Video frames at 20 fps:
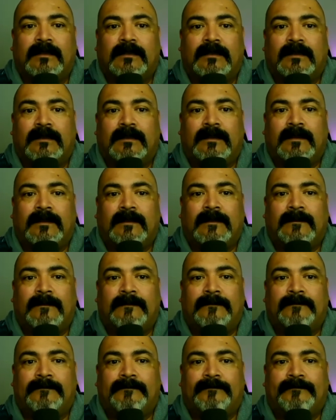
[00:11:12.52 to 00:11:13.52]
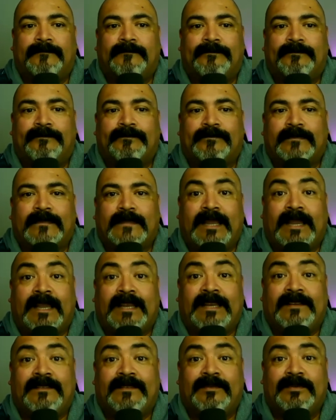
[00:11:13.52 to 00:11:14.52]
Um, I
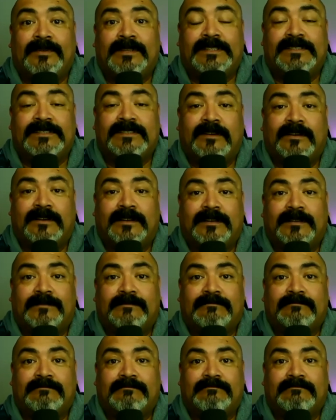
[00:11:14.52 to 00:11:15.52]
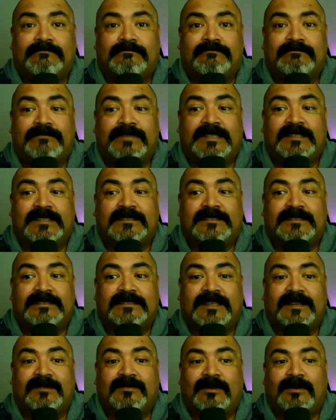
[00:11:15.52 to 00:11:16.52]
never really saw it because it's
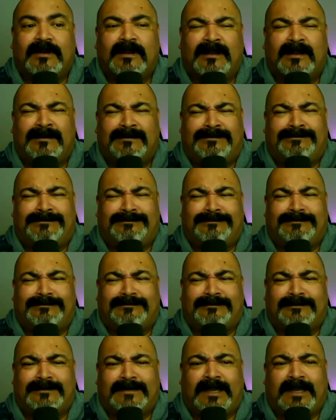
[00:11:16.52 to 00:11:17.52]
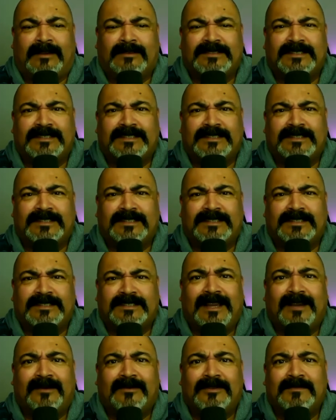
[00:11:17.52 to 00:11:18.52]
like, well, how is he going to do
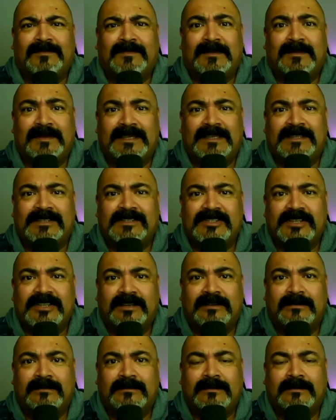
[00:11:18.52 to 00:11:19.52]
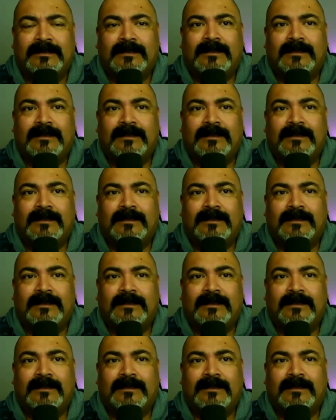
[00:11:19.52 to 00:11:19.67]
that with me being in jail?